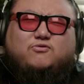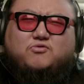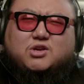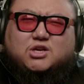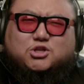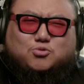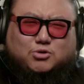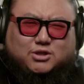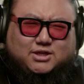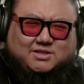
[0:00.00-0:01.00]

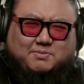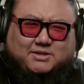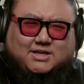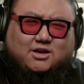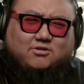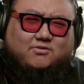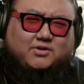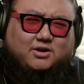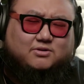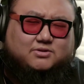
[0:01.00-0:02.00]
visually spectacular
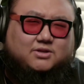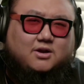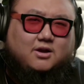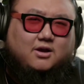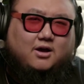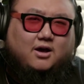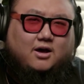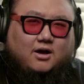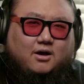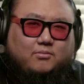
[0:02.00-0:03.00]
videos
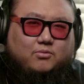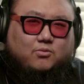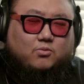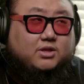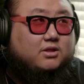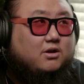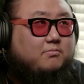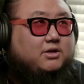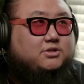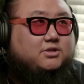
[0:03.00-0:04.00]
um, within their
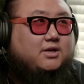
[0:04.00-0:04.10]
budget.